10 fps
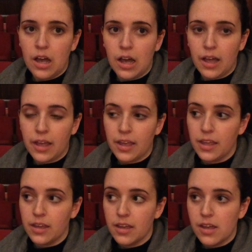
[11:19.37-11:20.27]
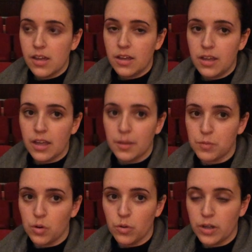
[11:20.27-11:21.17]
I
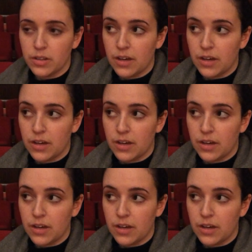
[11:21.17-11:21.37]
am going